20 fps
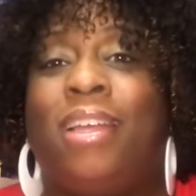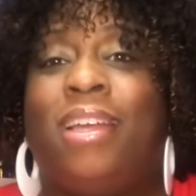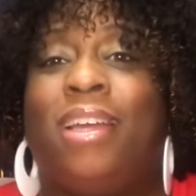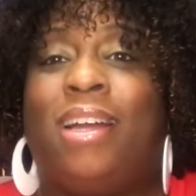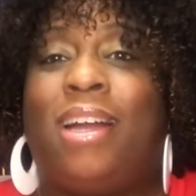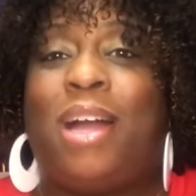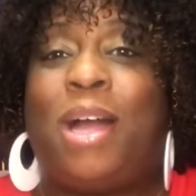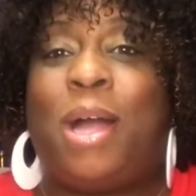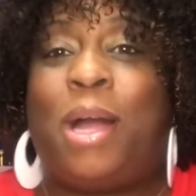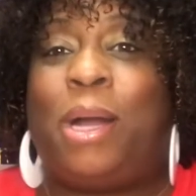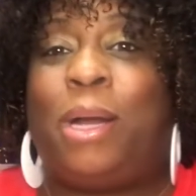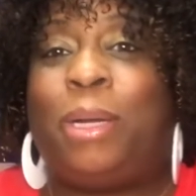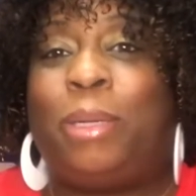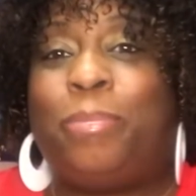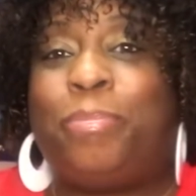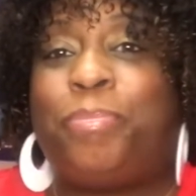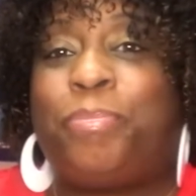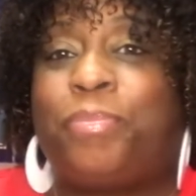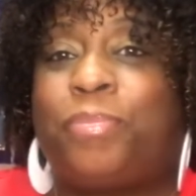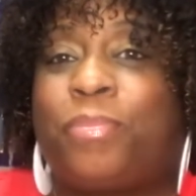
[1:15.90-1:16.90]

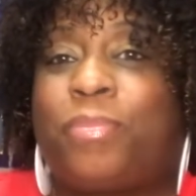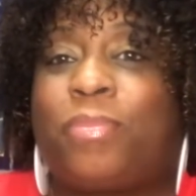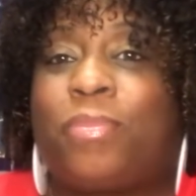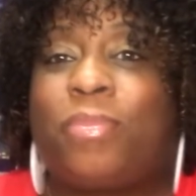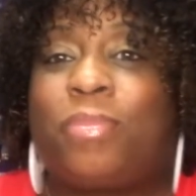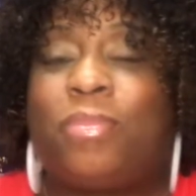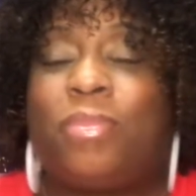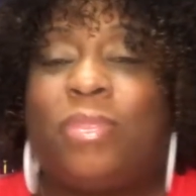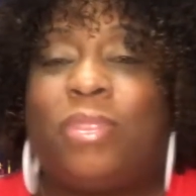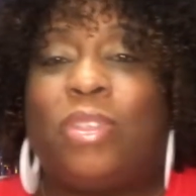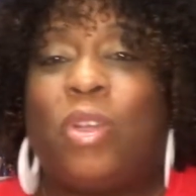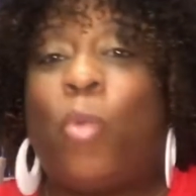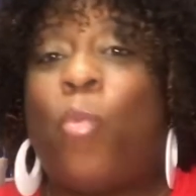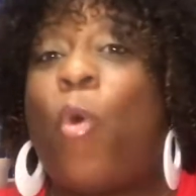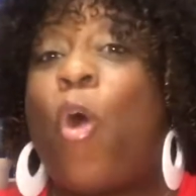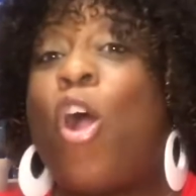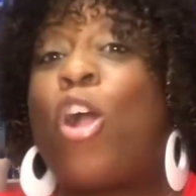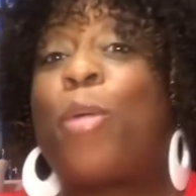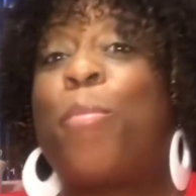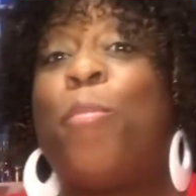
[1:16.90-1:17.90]

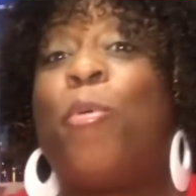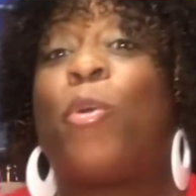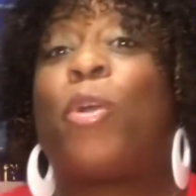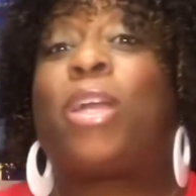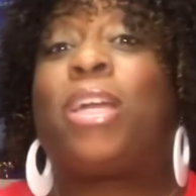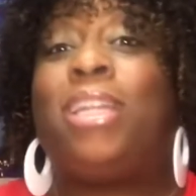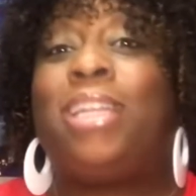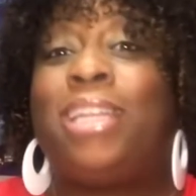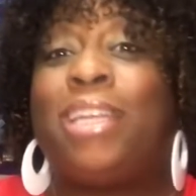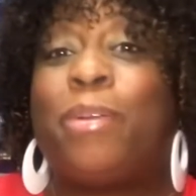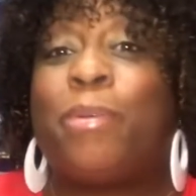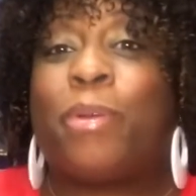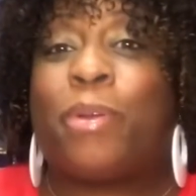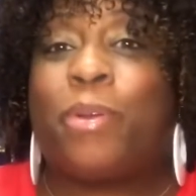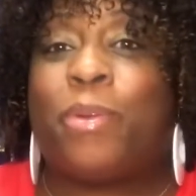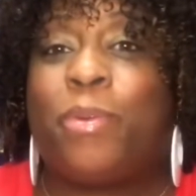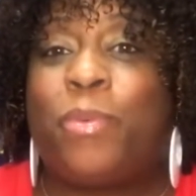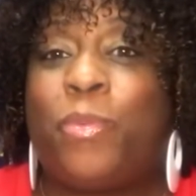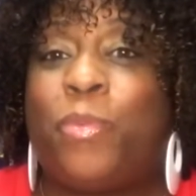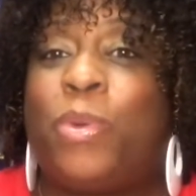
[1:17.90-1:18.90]
walk more
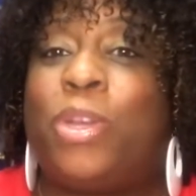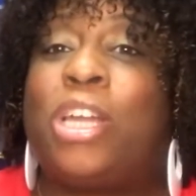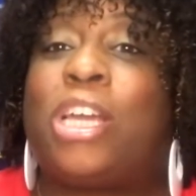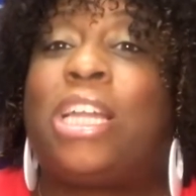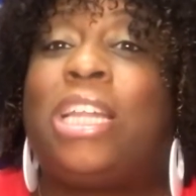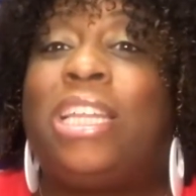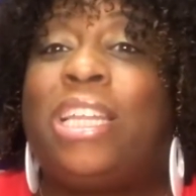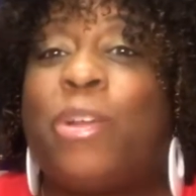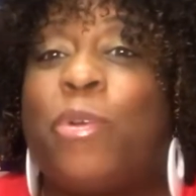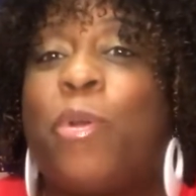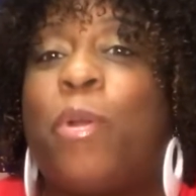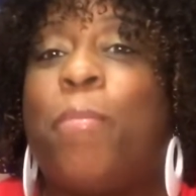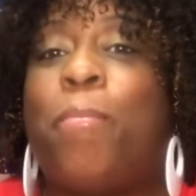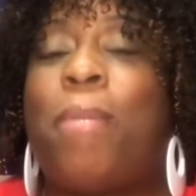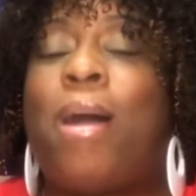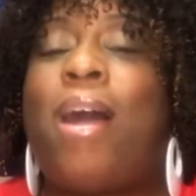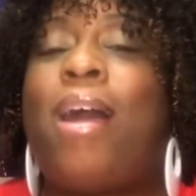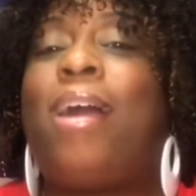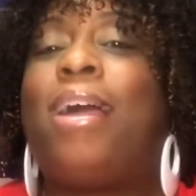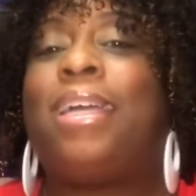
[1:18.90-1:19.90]
clearer with a clearer
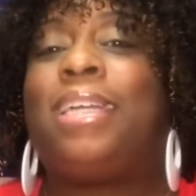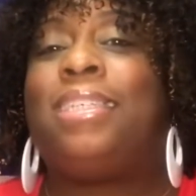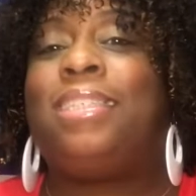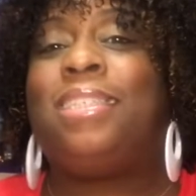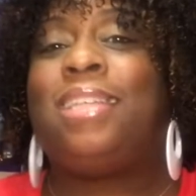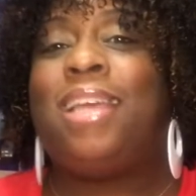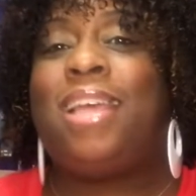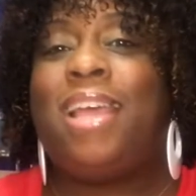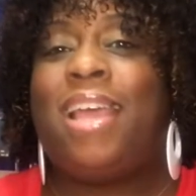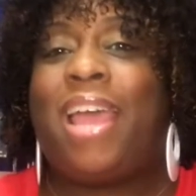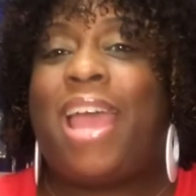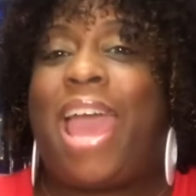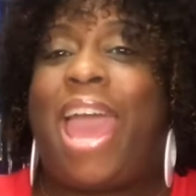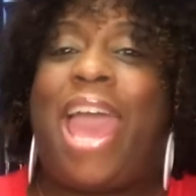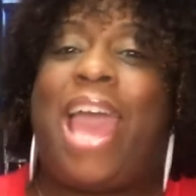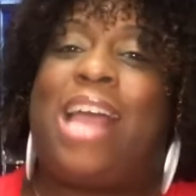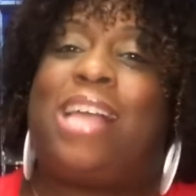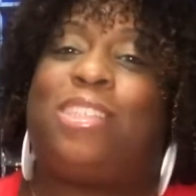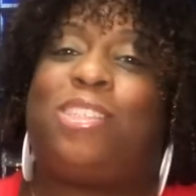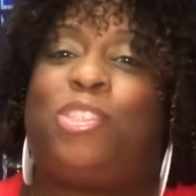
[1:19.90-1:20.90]
mind
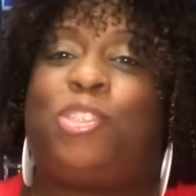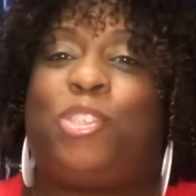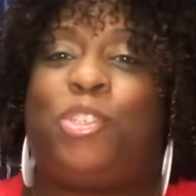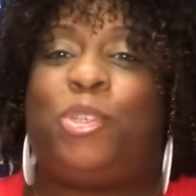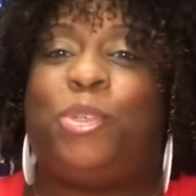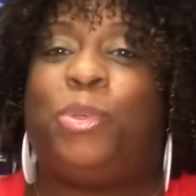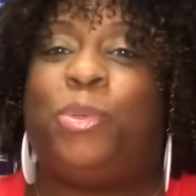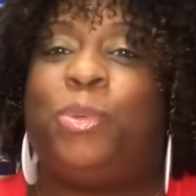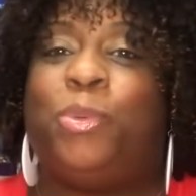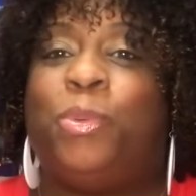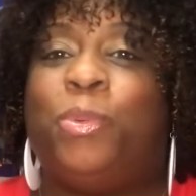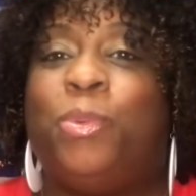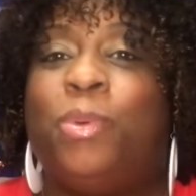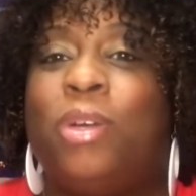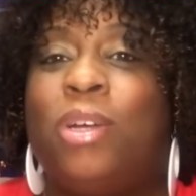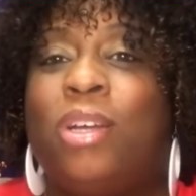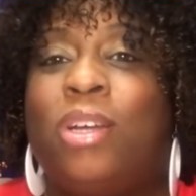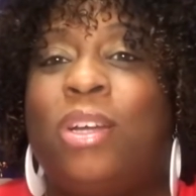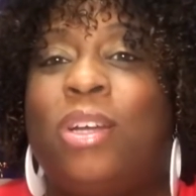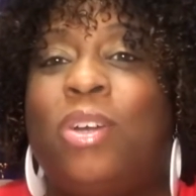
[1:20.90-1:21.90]
as to
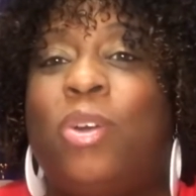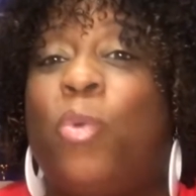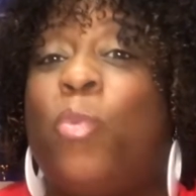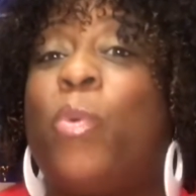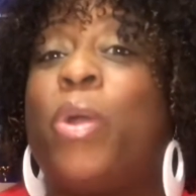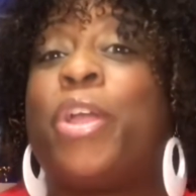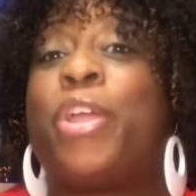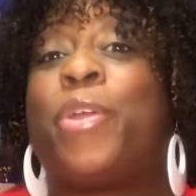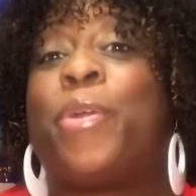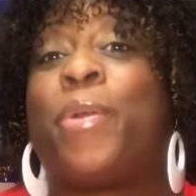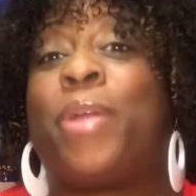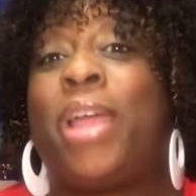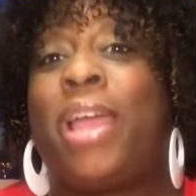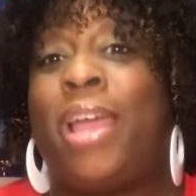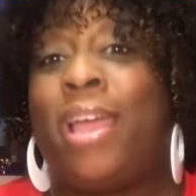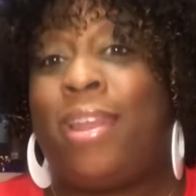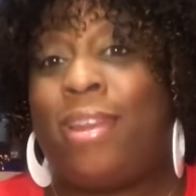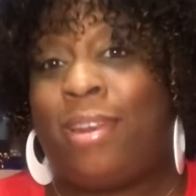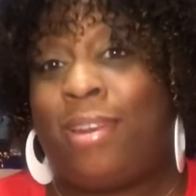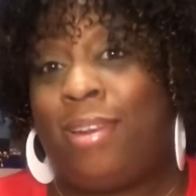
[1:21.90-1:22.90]
where you're
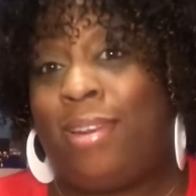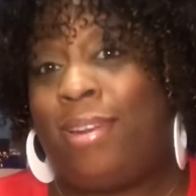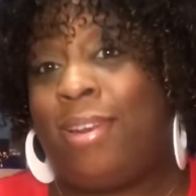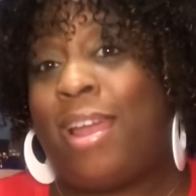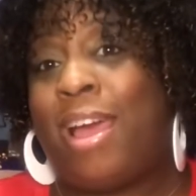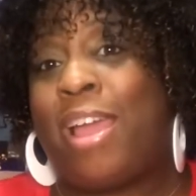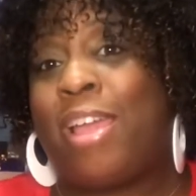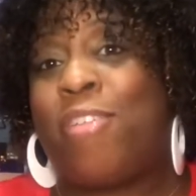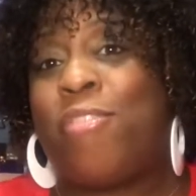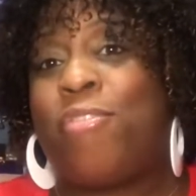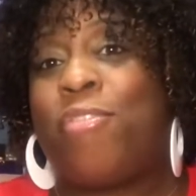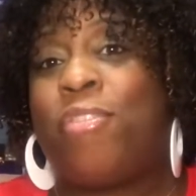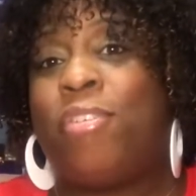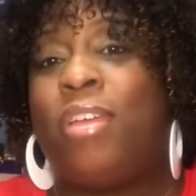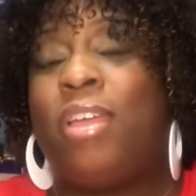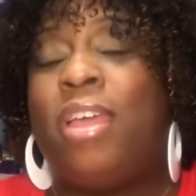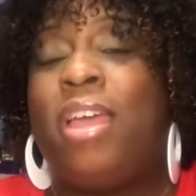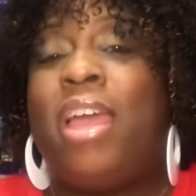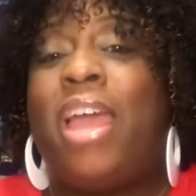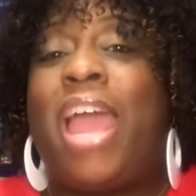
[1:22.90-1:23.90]
headed in life.
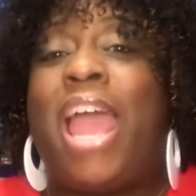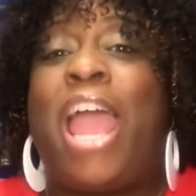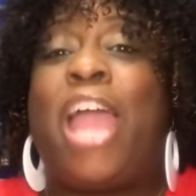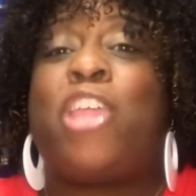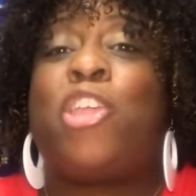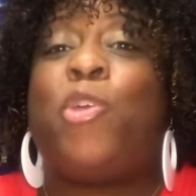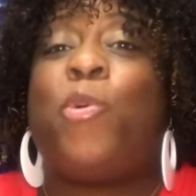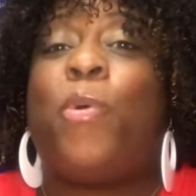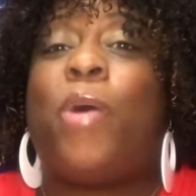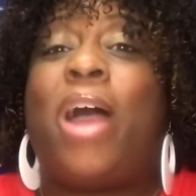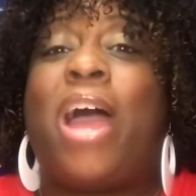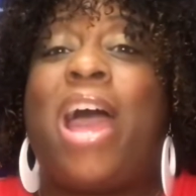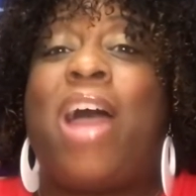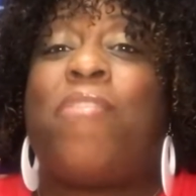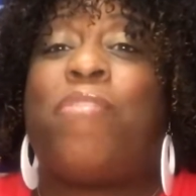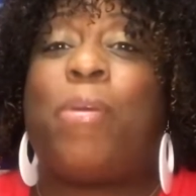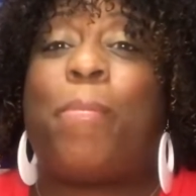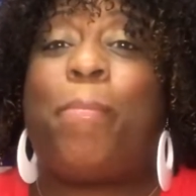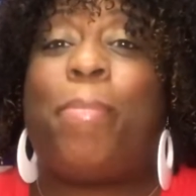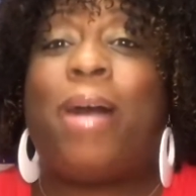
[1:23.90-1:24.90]
And you will have
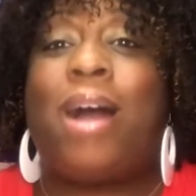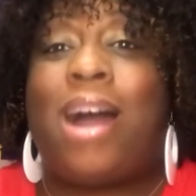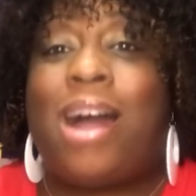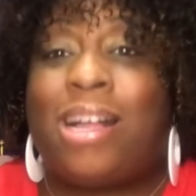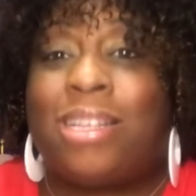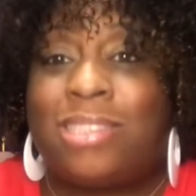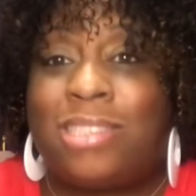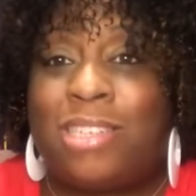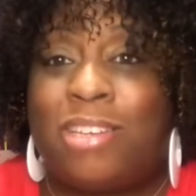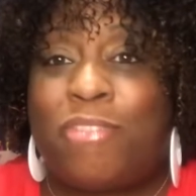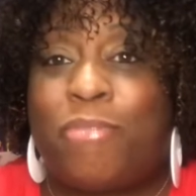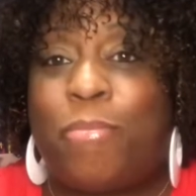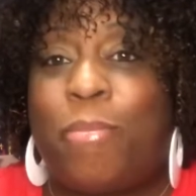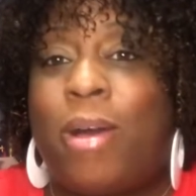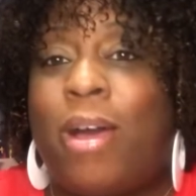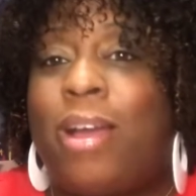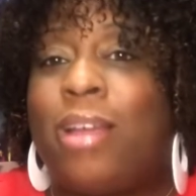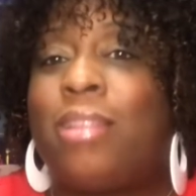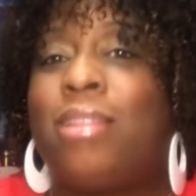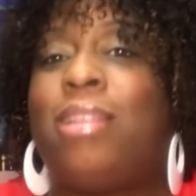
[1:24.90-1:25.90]
a positive
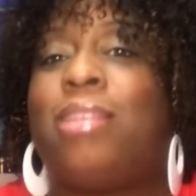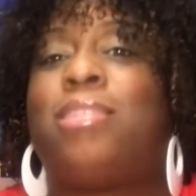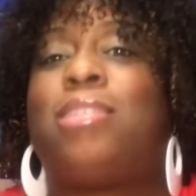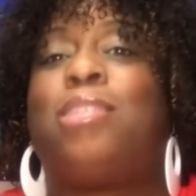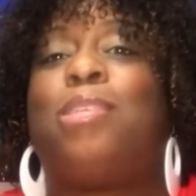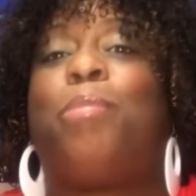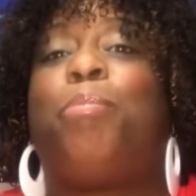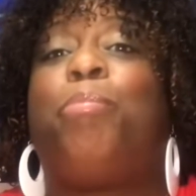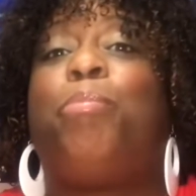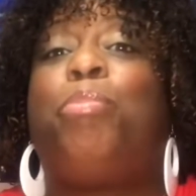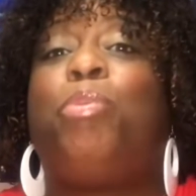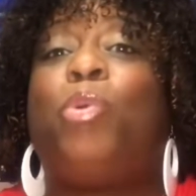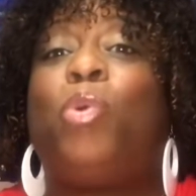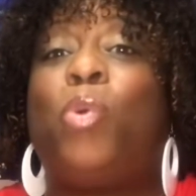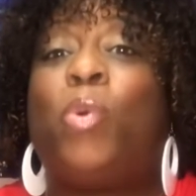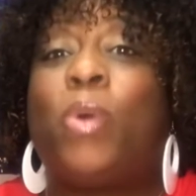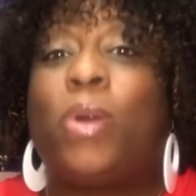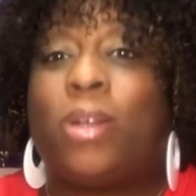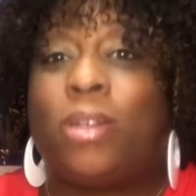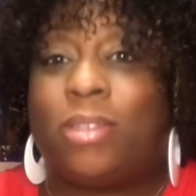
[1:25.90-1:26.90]
mind that
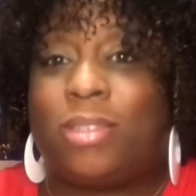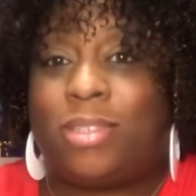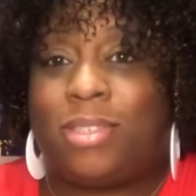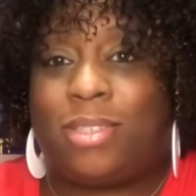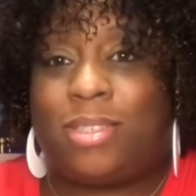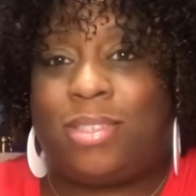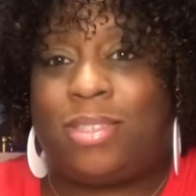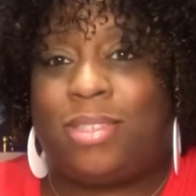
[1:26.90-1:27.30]
supports